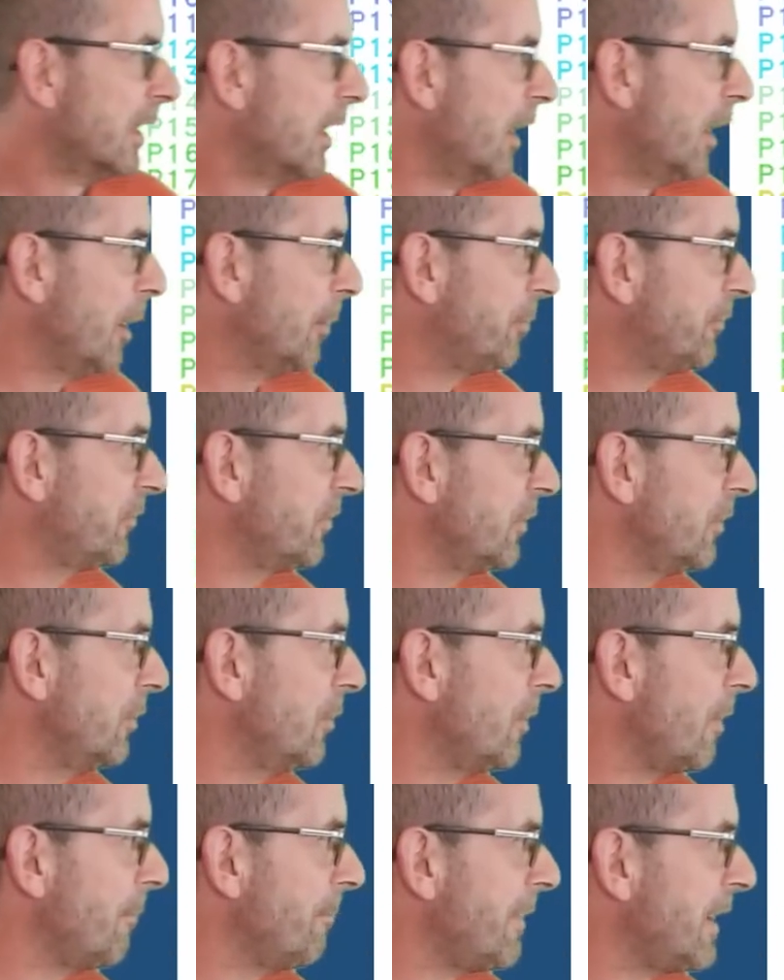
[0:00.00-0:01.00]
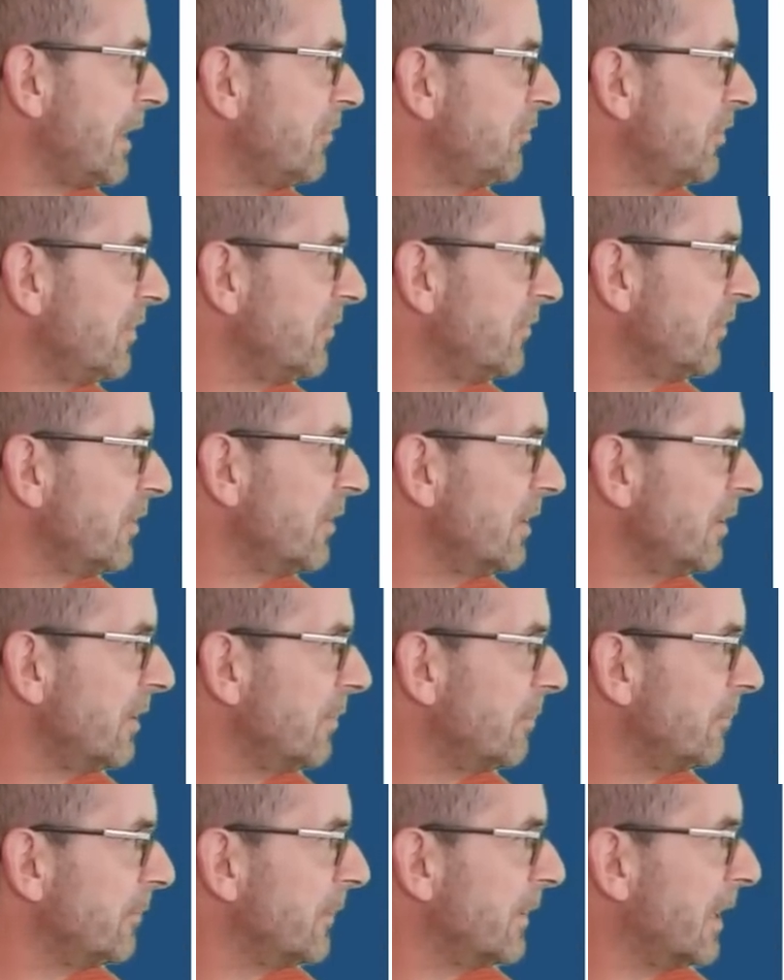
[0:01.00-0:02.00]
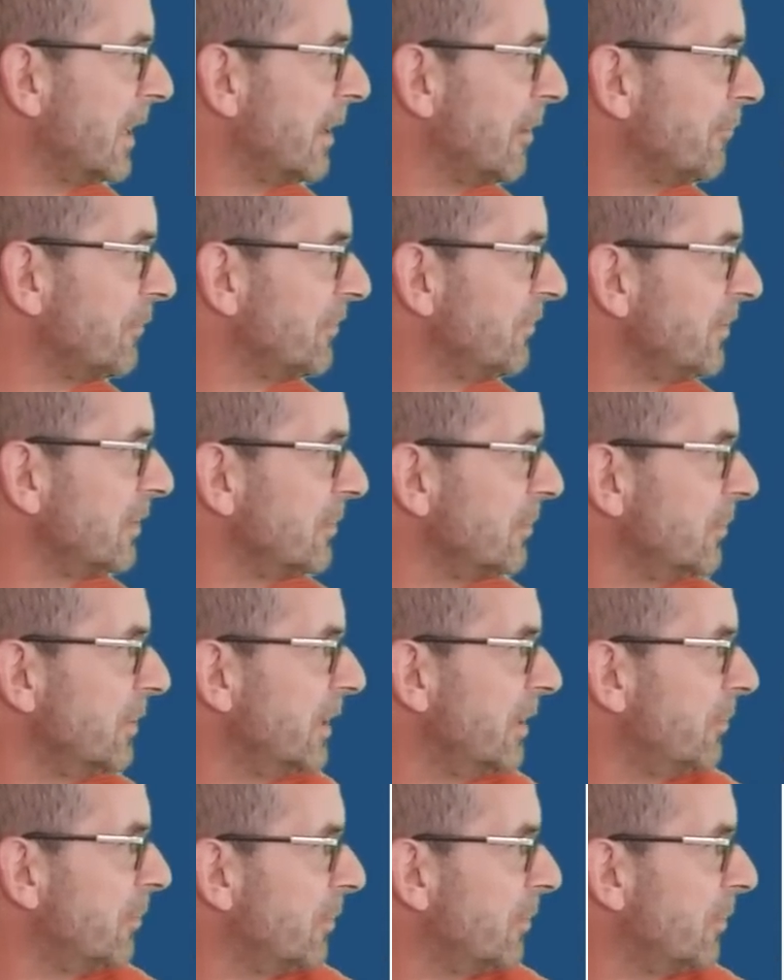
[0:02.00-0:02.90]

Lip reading: Up to Manchester. Now the signal here